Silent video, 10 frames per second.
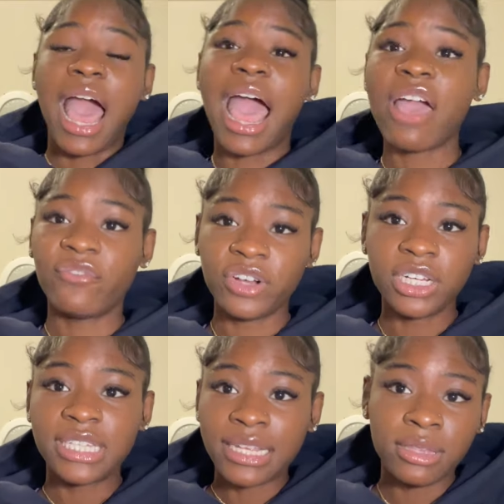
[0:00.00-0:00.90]
at
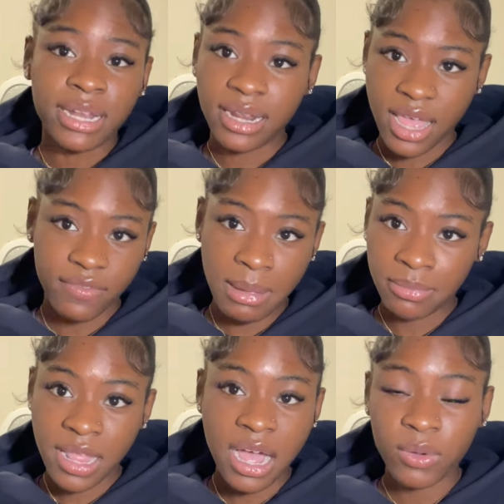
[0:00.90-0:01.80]
first i thought i didn't have i'm
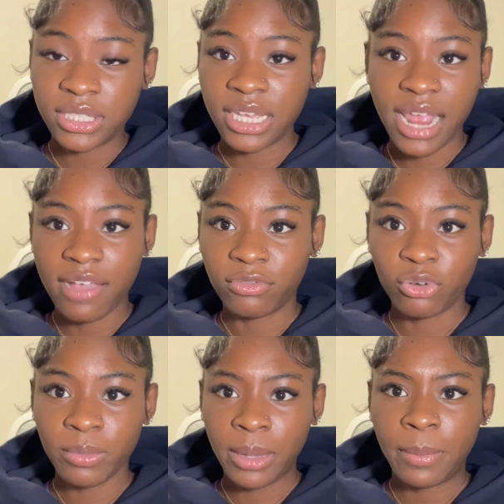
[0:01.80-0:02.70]
not i wasn't gonna have a
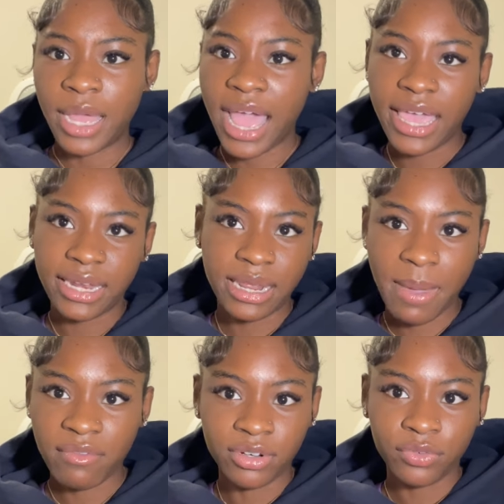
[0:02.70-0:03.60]
roommate but i ended up
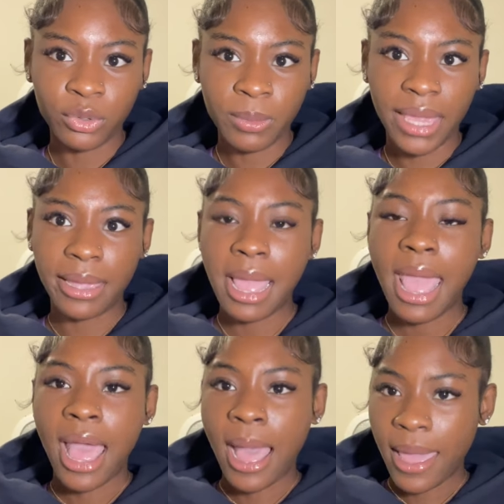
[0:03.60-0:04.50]
having a roommate
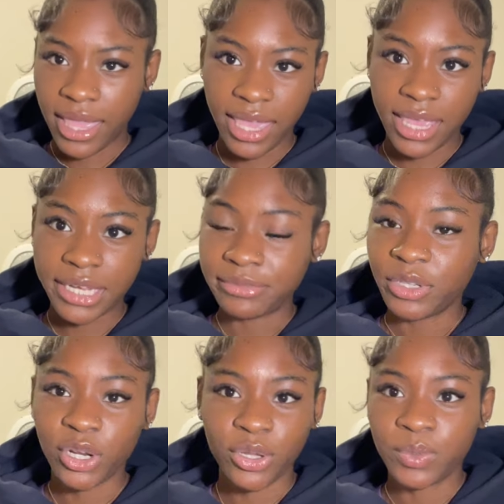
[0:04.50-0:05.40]
and
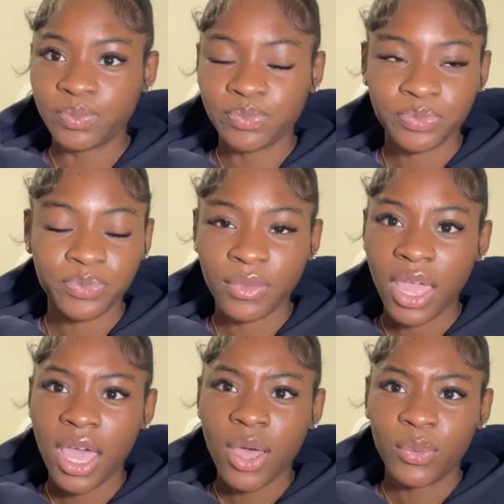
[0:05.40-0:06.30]
you know
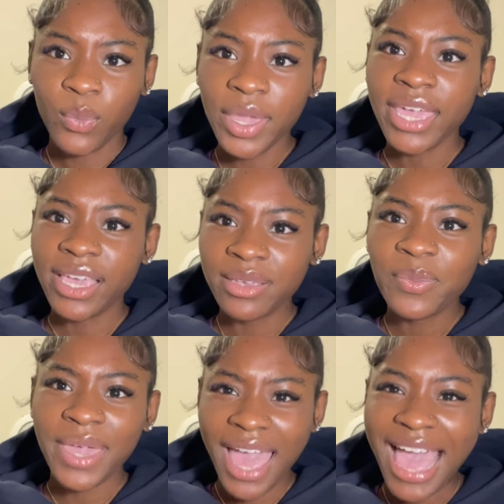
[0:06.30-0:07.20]
we
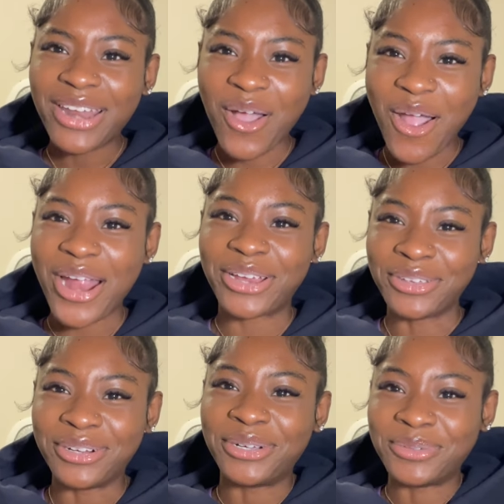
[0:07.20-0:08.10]
we had our
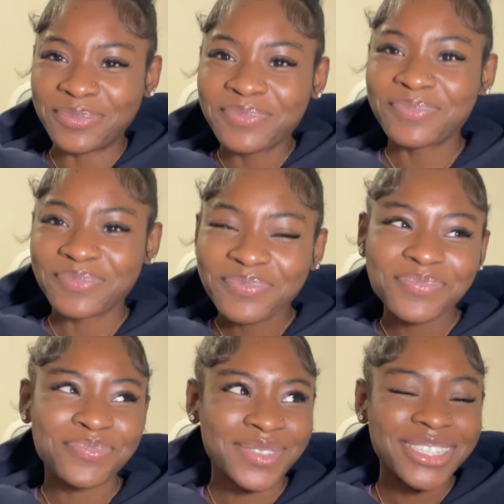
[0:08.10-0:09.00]
you know
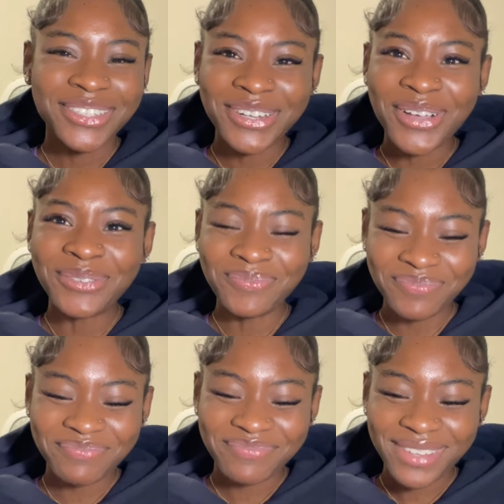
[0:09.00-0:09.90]
you know
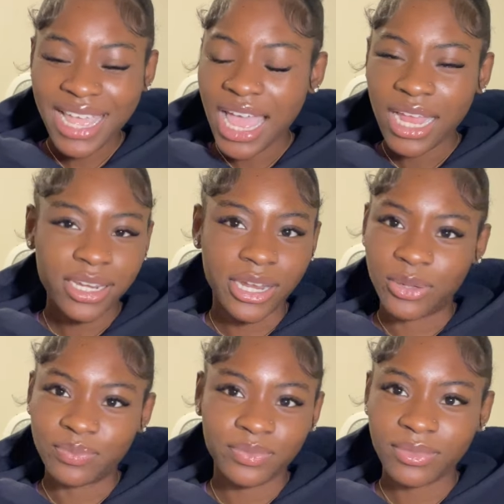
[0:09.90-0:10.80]
no
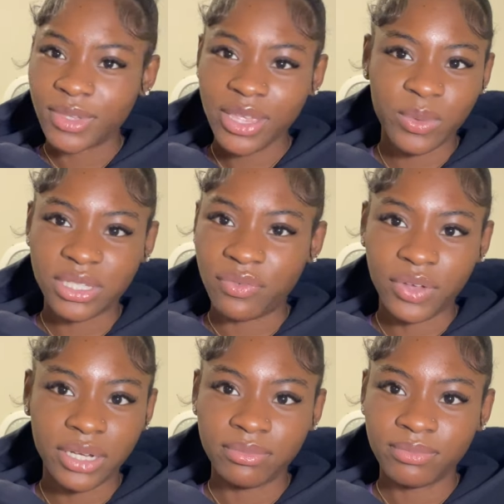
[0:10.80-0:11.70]
it wasn't
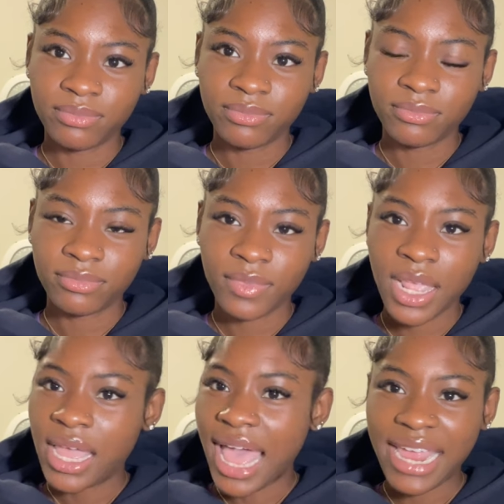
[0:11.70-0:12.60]
fun
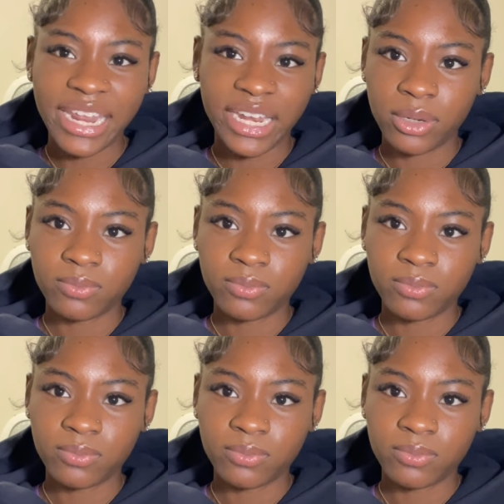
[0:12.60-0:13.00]
i didn't